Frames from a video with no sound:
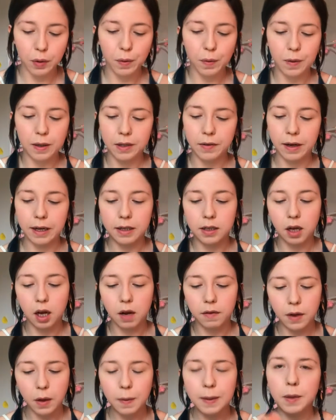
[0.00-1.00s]
Oh, it's really
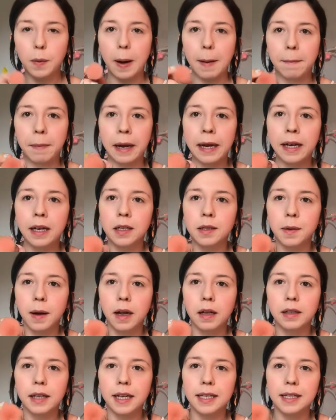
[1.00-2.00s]
soft. Oh, it's quite pink as
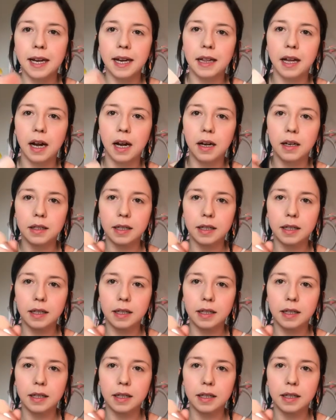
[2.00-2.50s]
well. Can you see that?